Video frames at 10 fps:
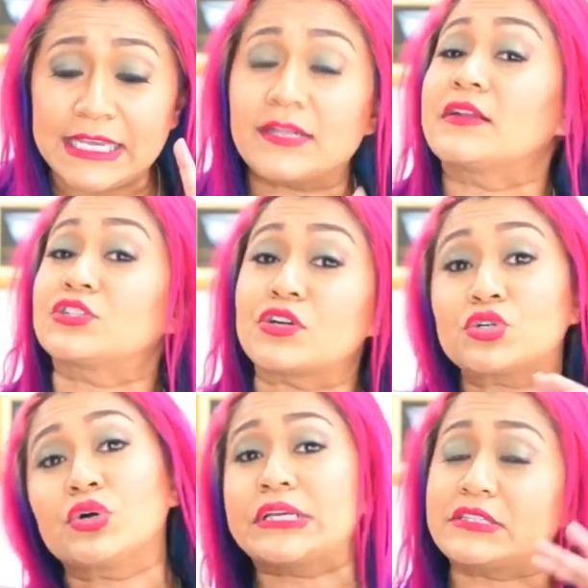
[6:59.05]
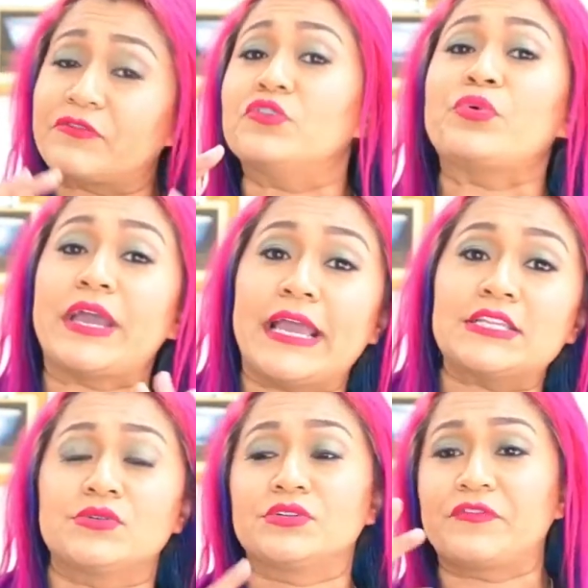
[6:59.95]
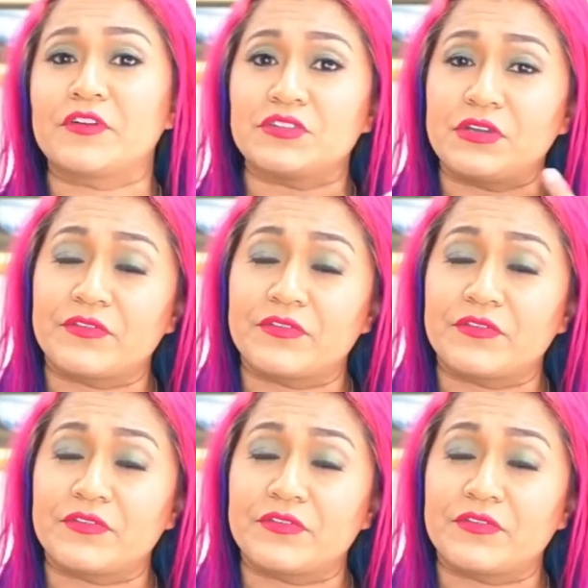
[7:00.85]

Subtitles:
and I'll try to cook it different ways, you know, different